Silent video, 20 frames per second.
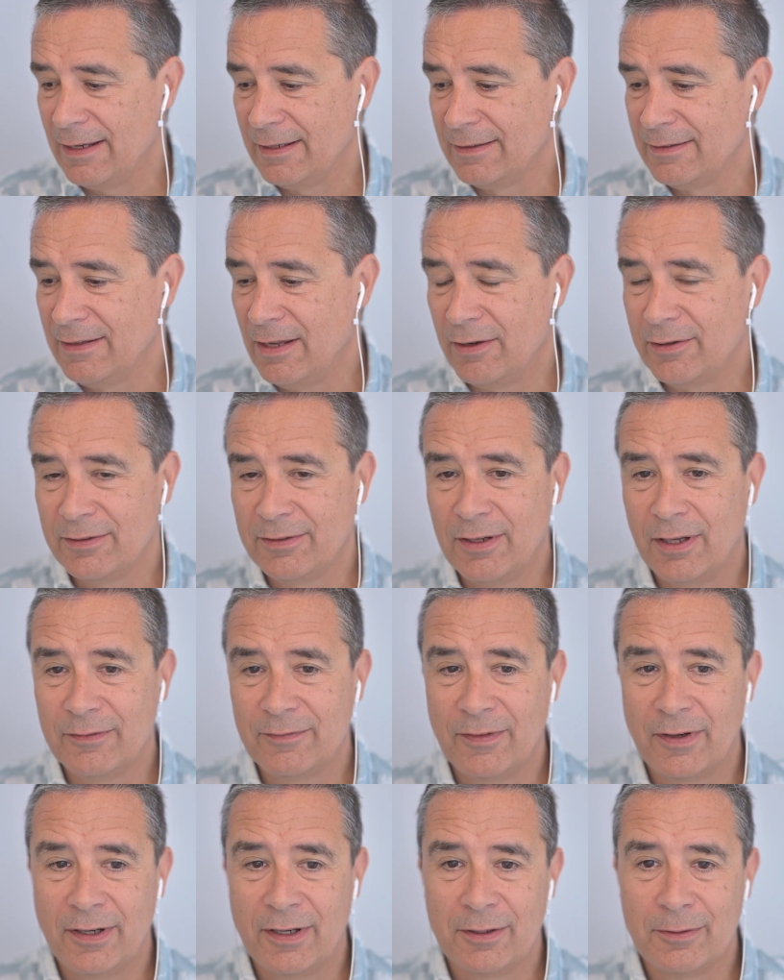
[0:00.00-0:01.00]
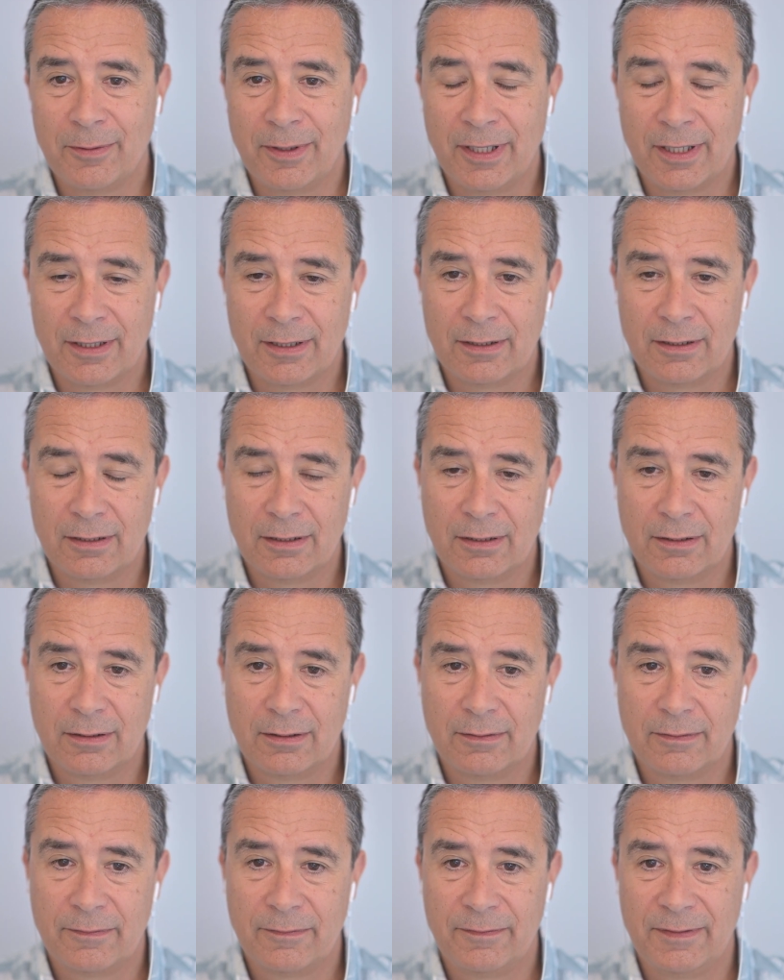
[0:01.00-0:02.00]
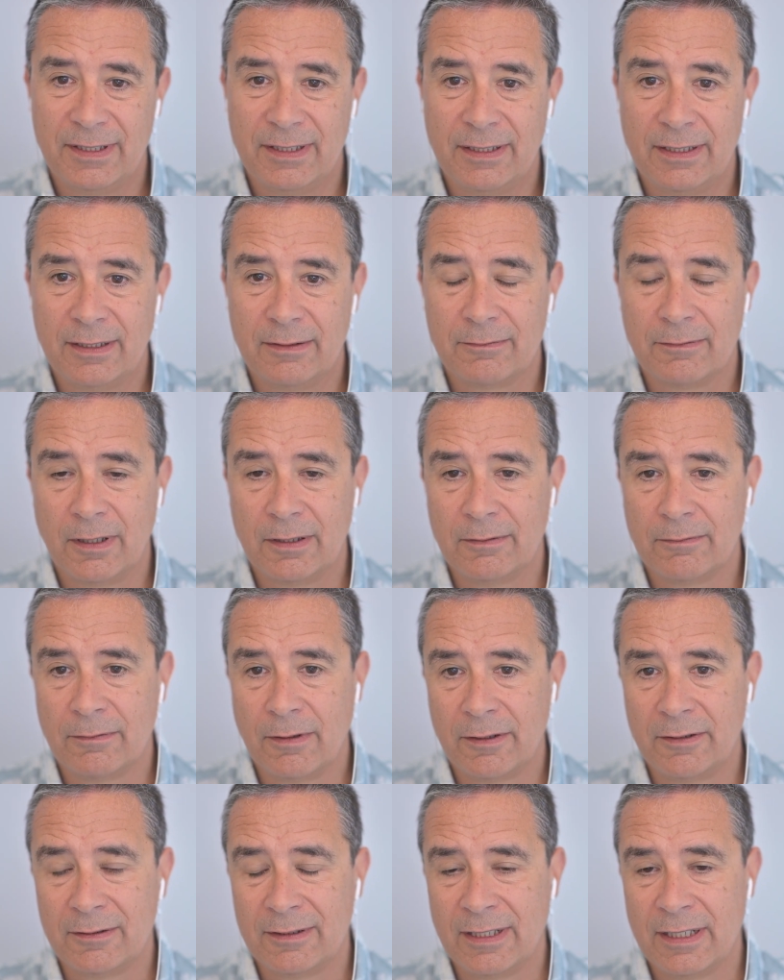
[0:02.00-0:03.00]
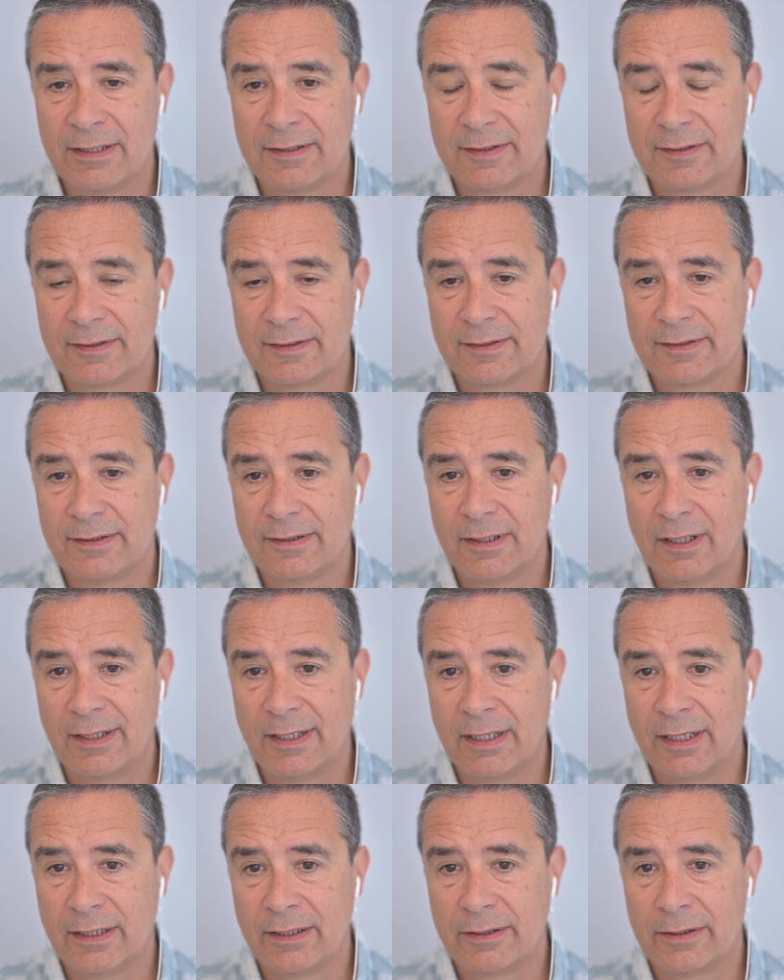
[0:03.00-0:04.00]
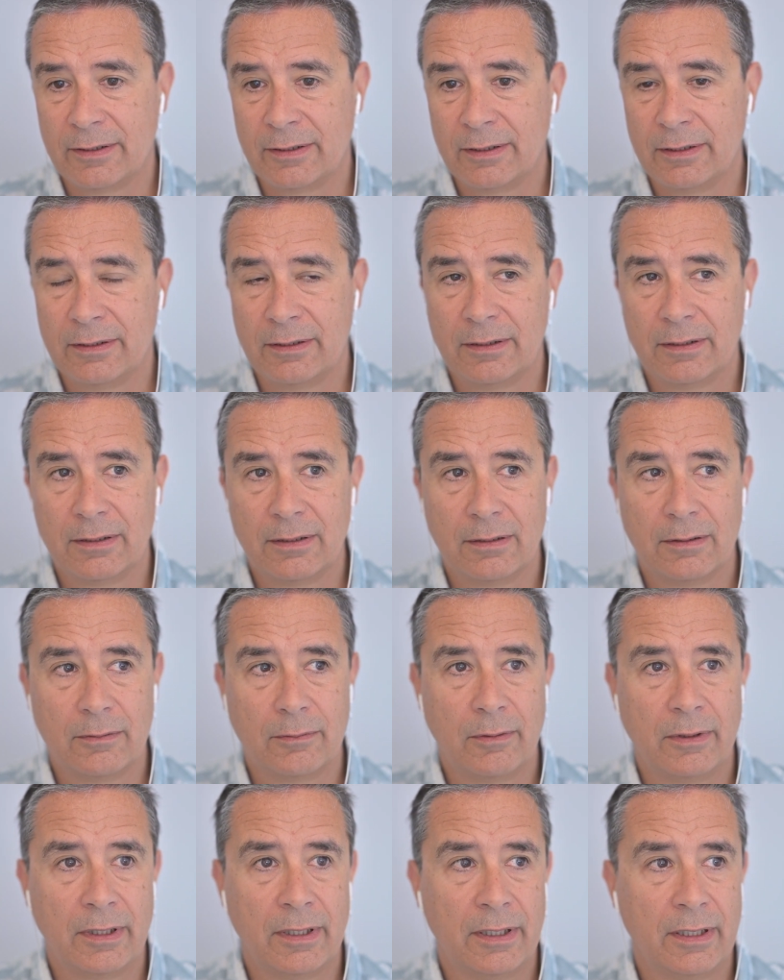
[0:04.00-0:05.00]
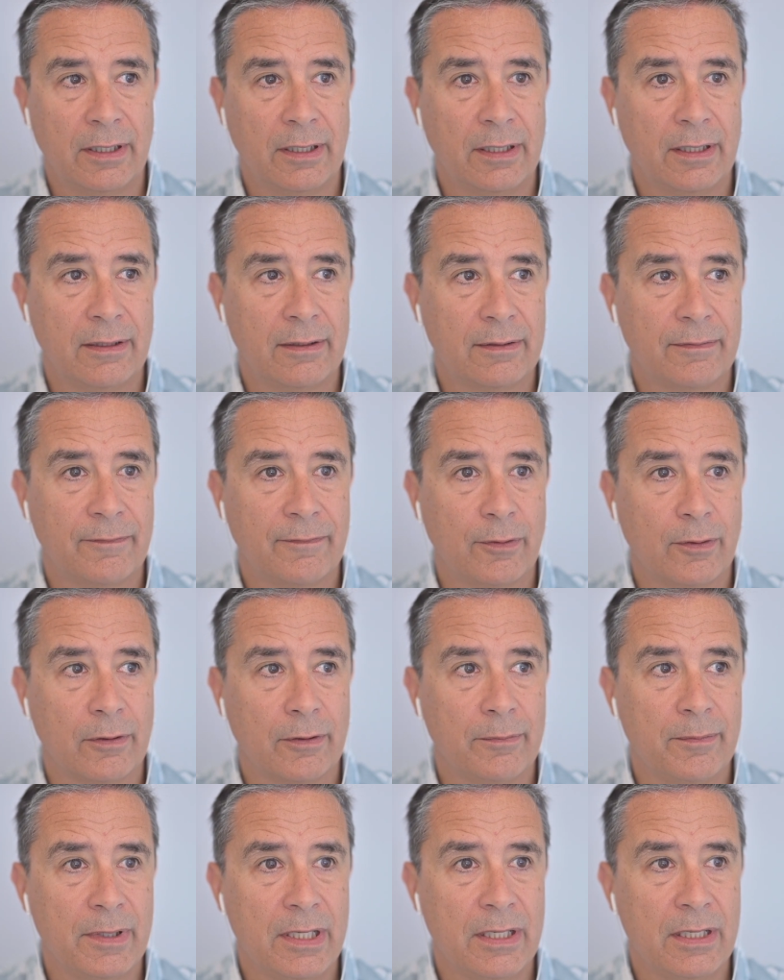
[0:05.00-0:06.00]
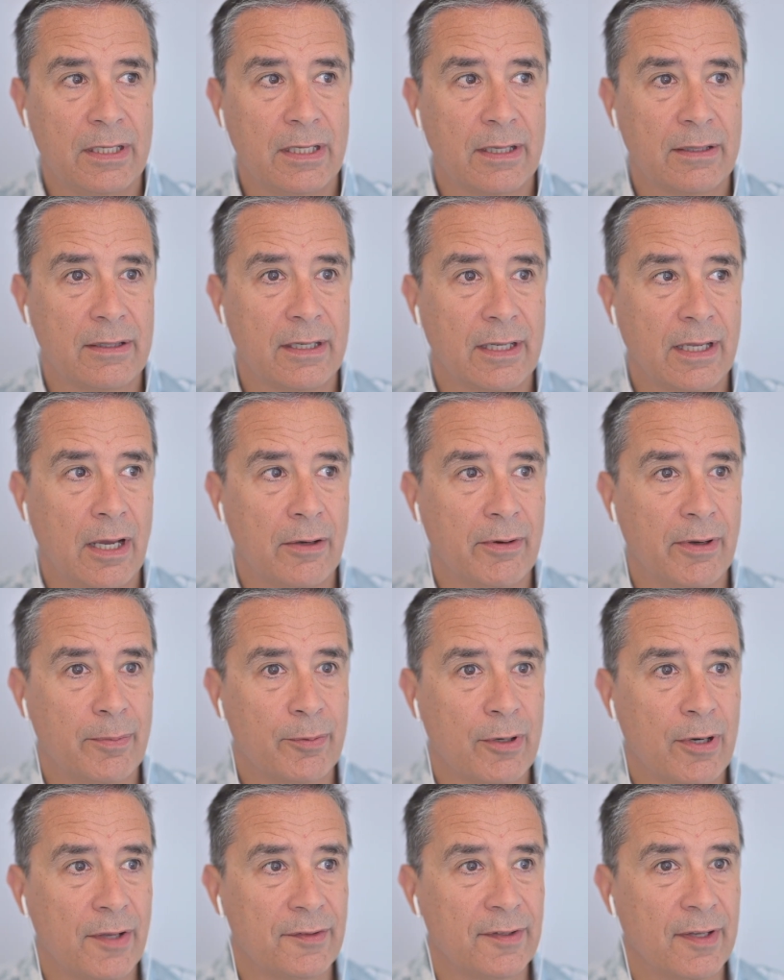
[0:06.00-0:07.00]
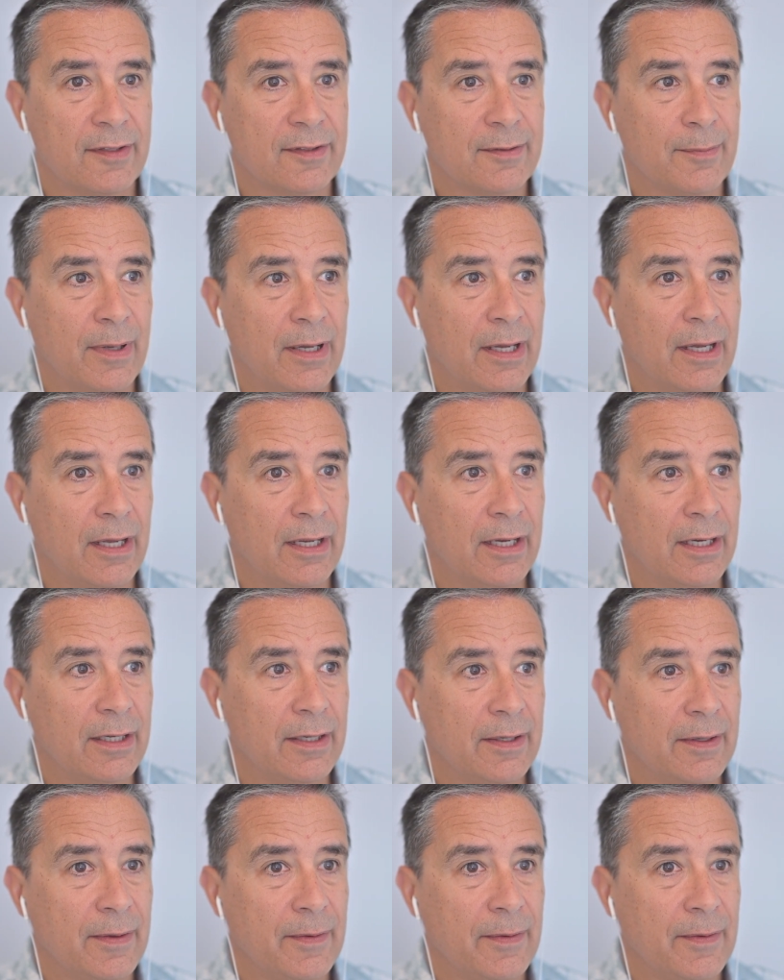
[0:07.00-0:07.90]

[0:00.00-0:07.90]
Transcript: Not very aware, feeling rudderless, not anchored with, for me, I think how I processed my